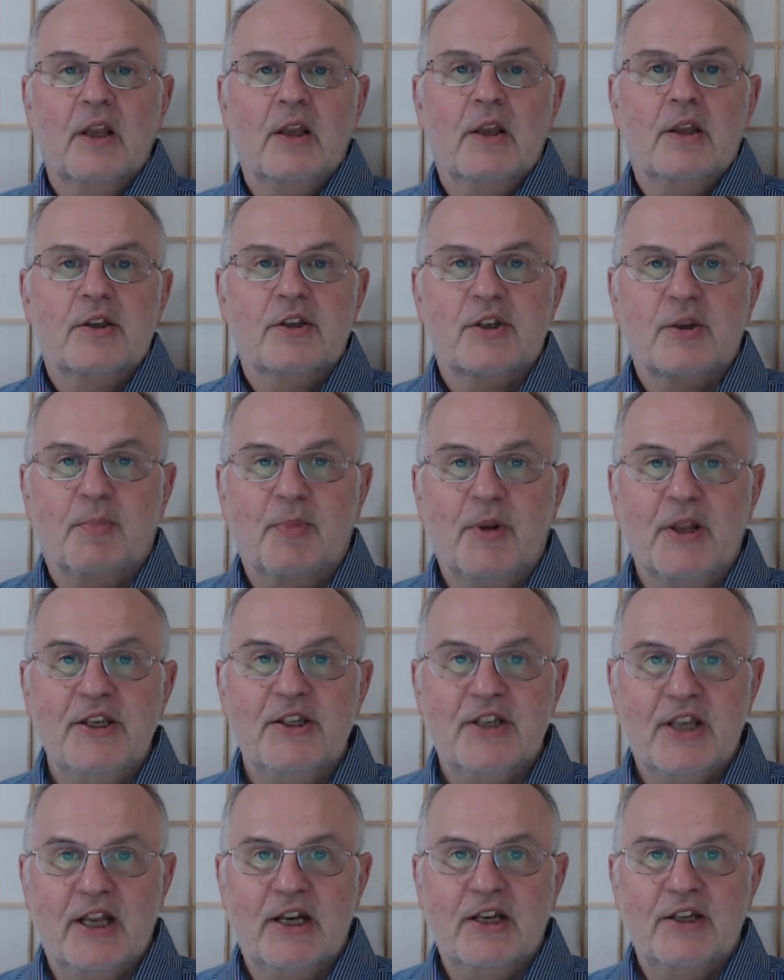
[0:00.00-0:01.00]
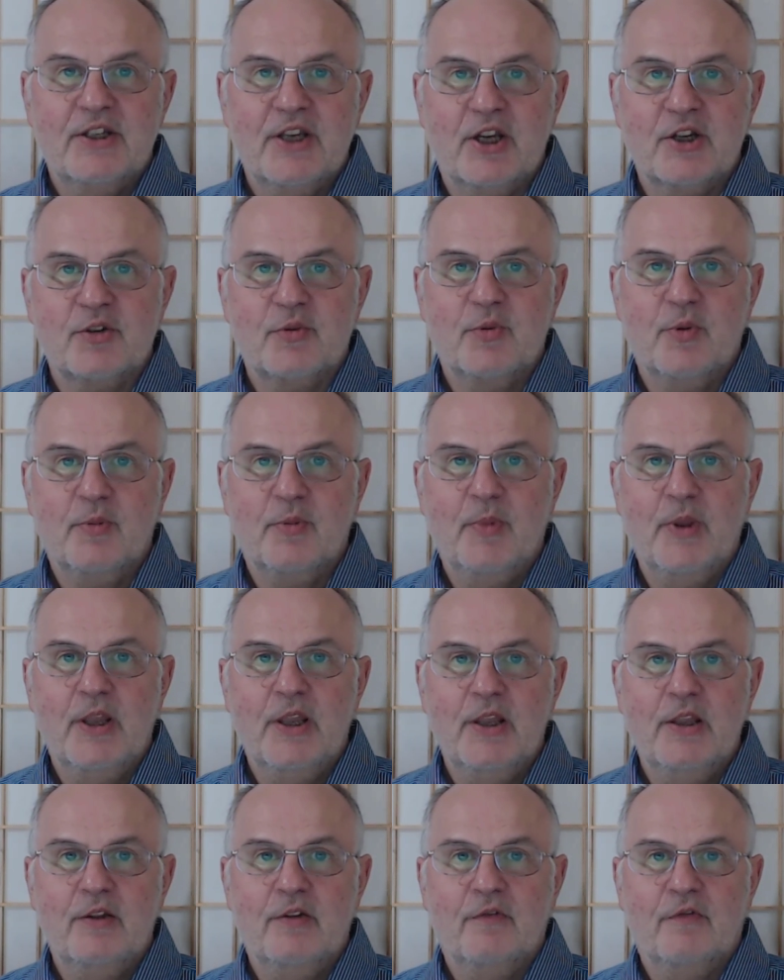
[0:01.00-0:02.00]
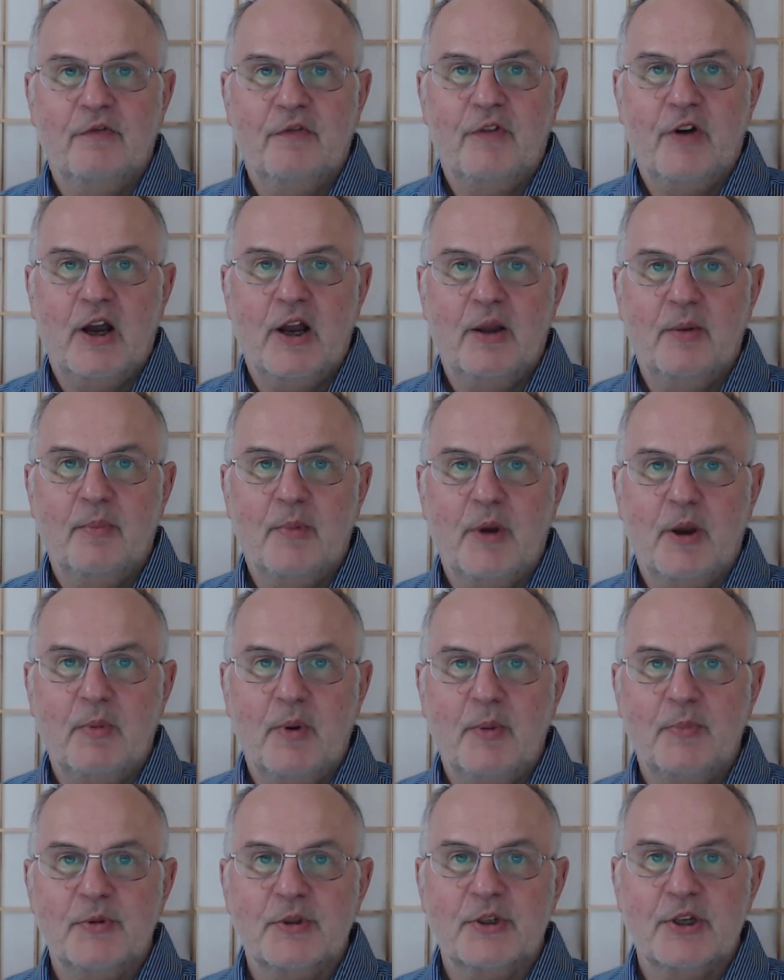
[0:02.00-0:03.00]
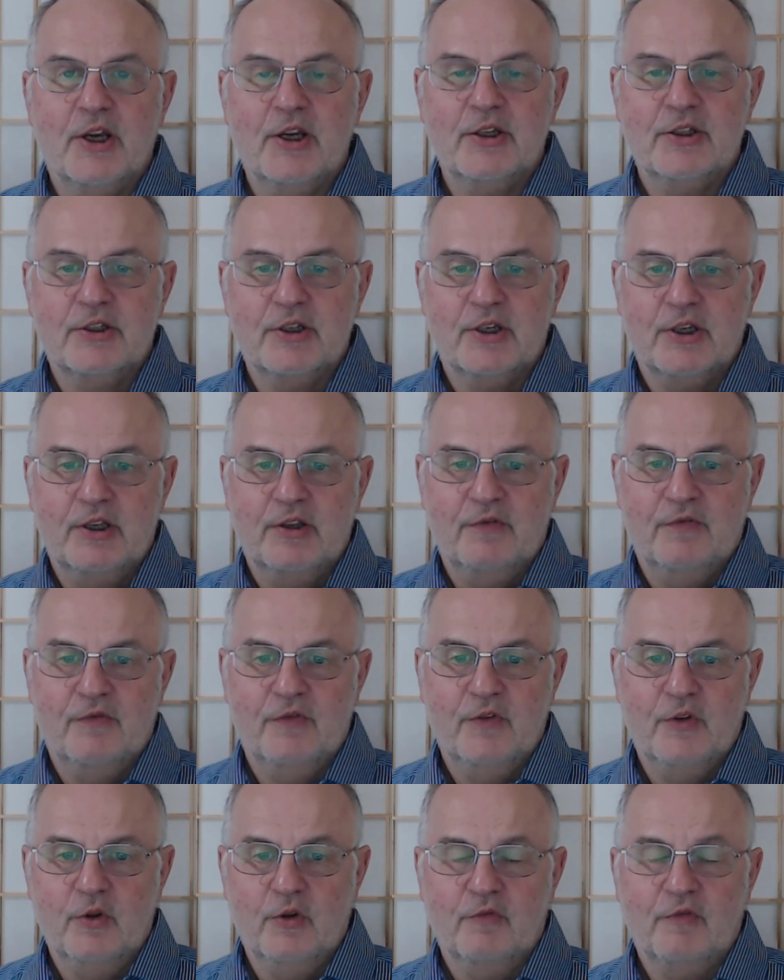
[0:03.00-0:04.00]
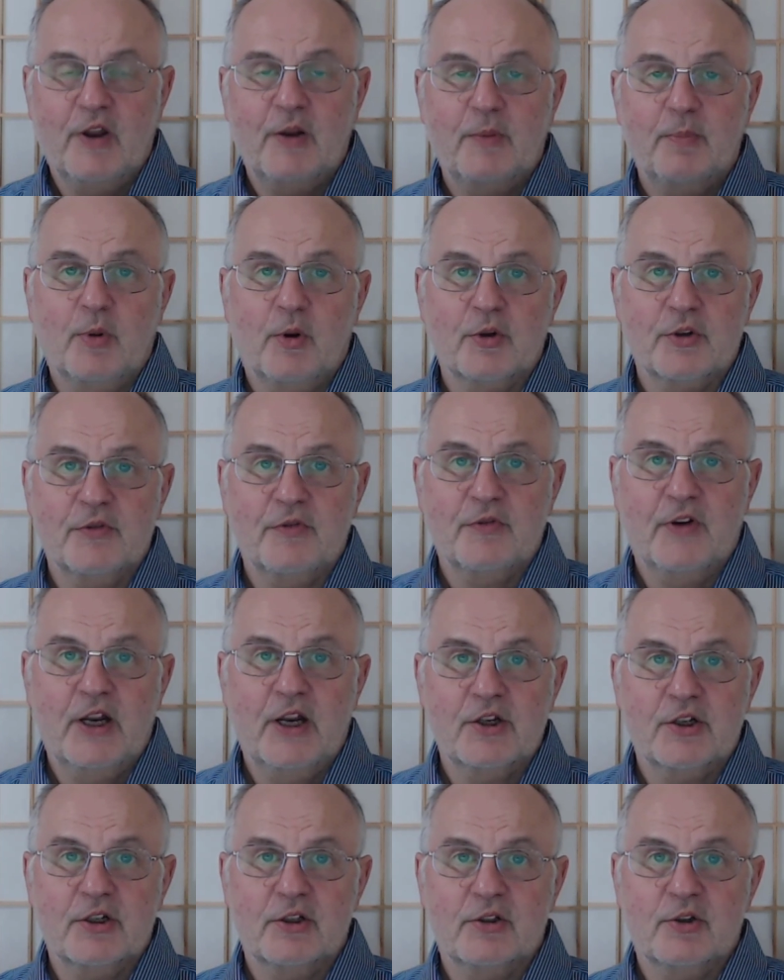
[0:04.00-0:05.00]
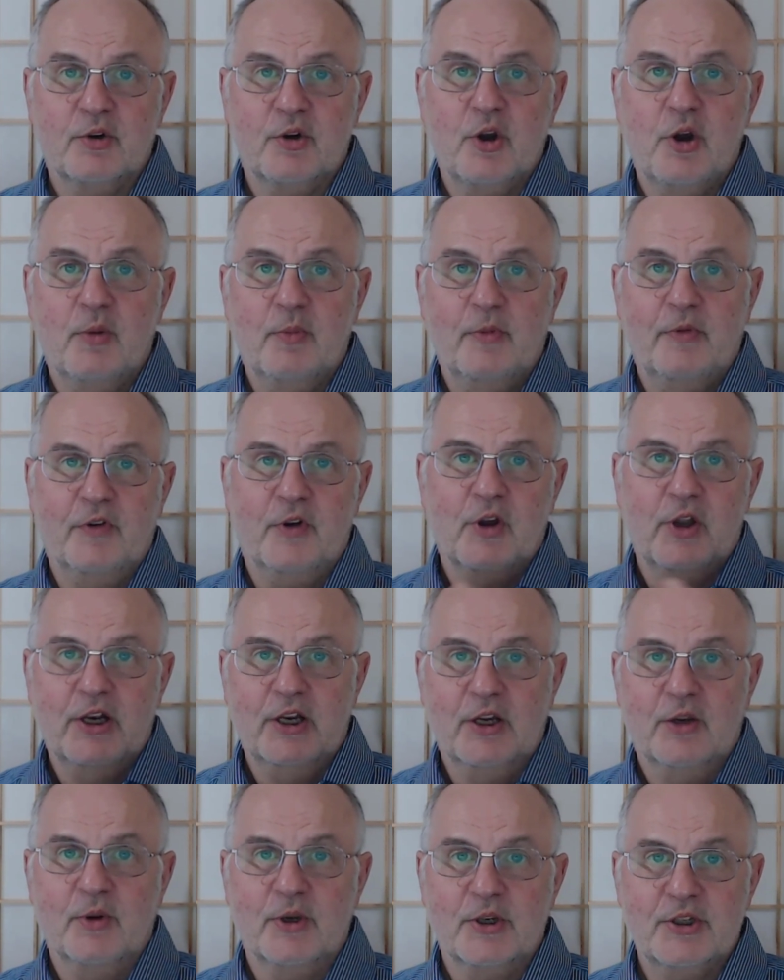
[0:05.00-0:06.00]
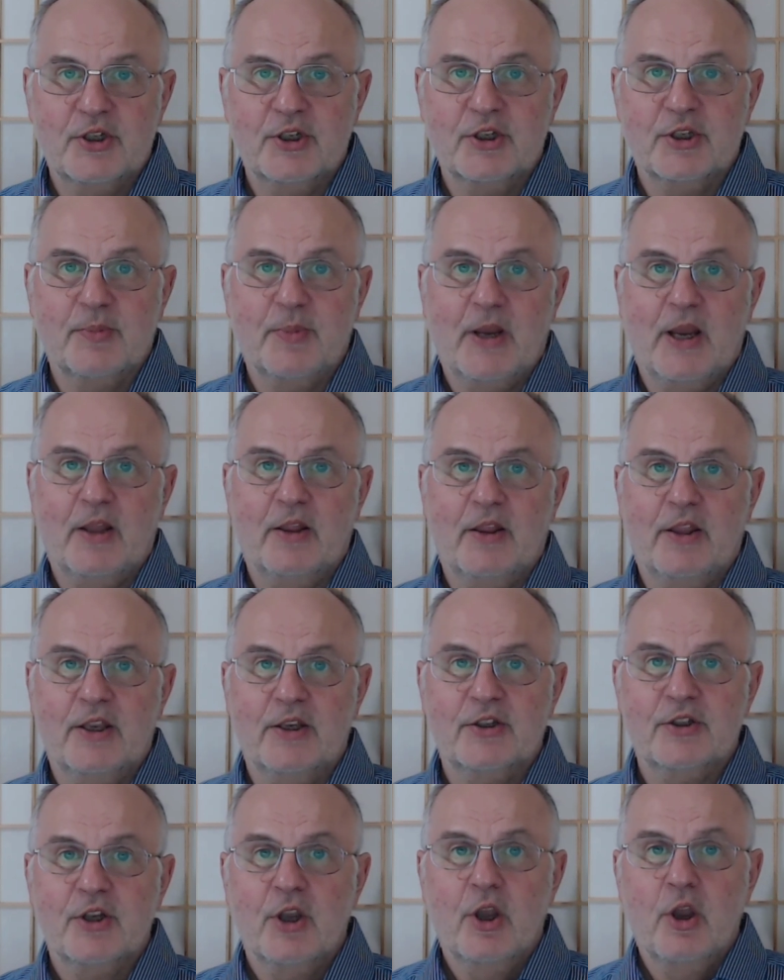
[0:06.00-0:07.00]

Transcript: So please get in touch with me via my website, if you redboxfinancial.com, if you've got any questions about this,